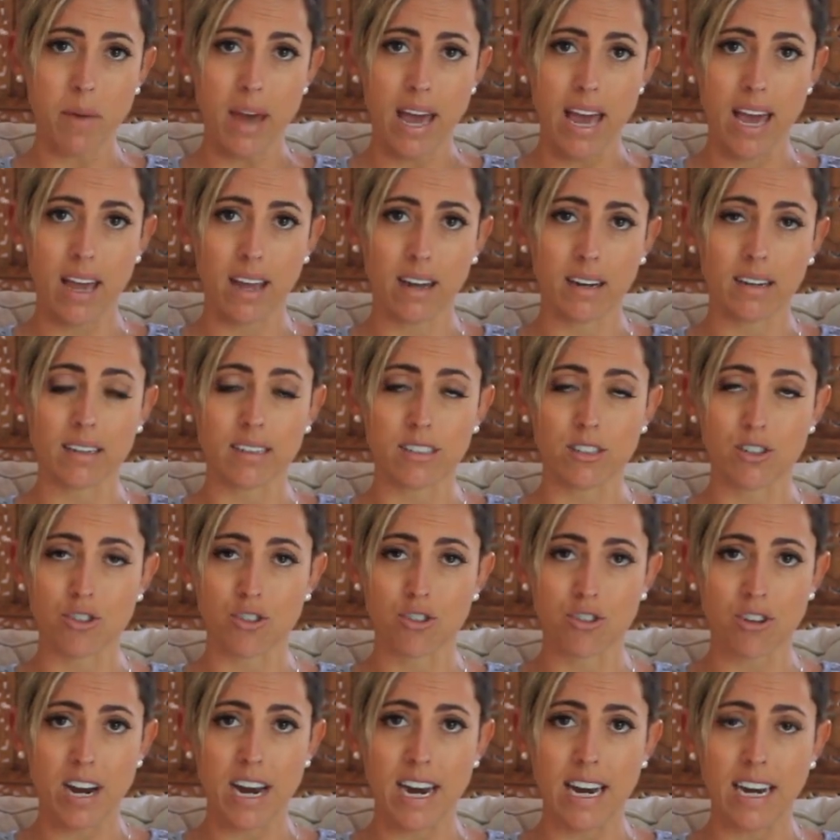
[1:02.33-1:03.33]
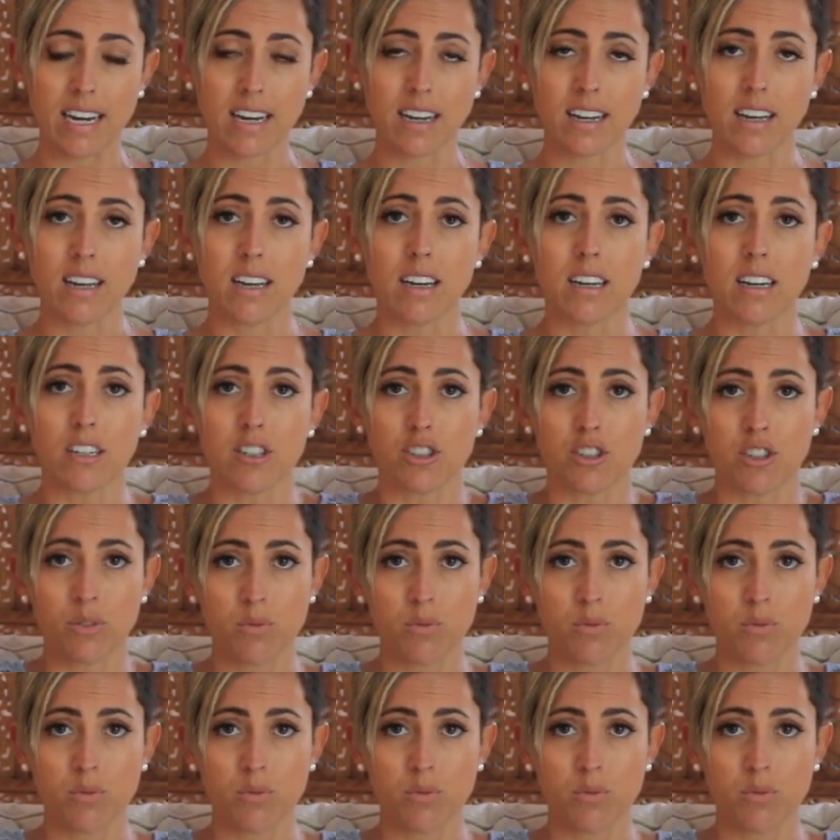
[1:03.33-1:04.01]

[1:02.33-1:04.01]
pain and strain, because